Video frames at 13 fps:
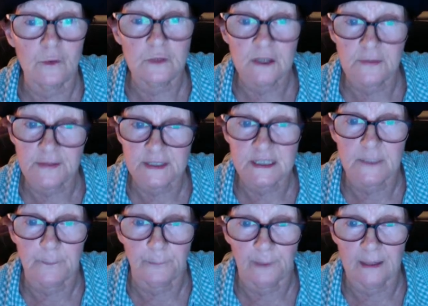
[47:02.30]
to the
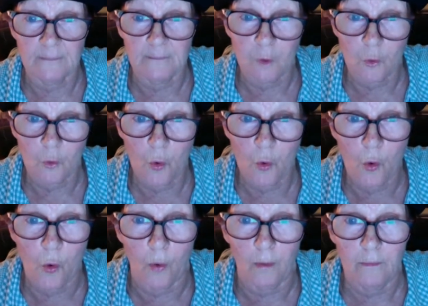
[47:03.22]
Supreme
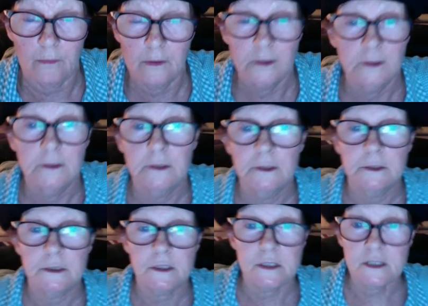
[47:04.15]
Court.
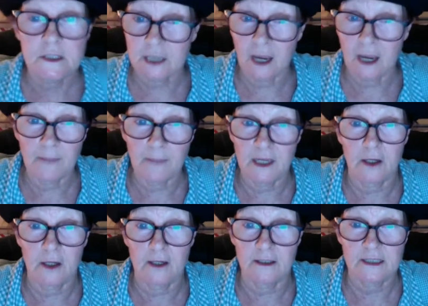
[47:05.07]
Tell me you're
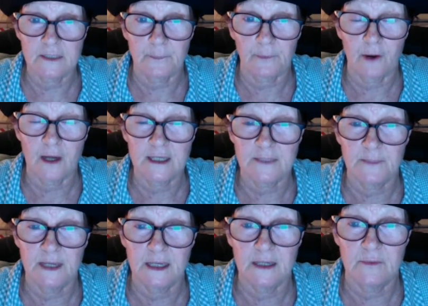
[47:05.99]
going to surprise
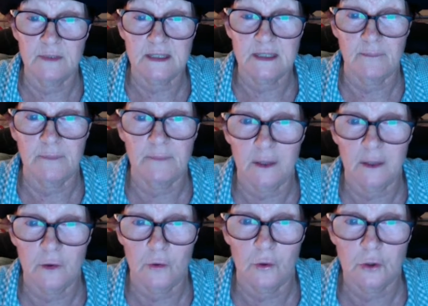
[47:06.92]
me here with something
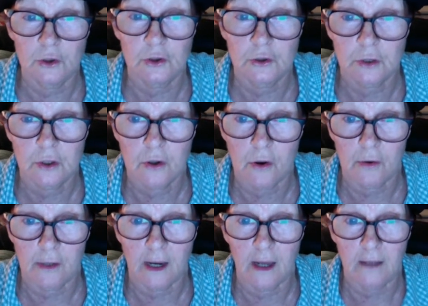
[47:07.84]
good,
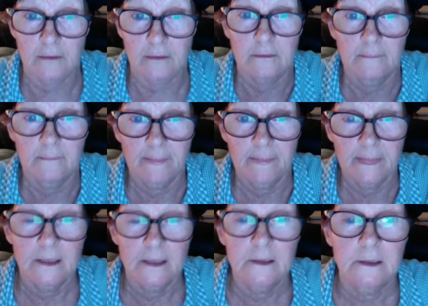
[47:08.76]
Goddard.
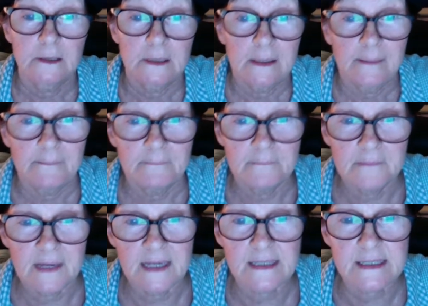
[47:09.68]

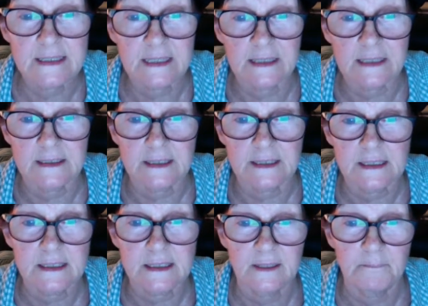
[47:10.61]
Ms.
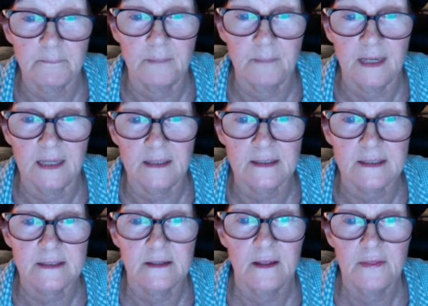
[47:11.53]
Sextus
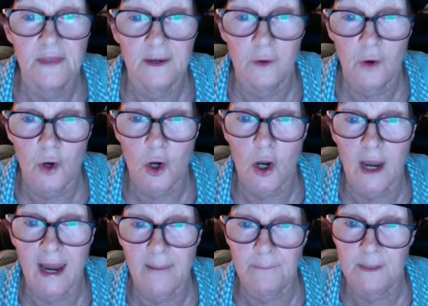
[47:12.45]
submits that her
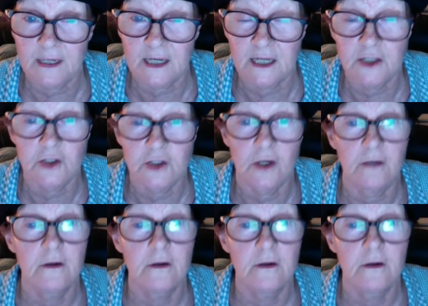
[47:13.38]
application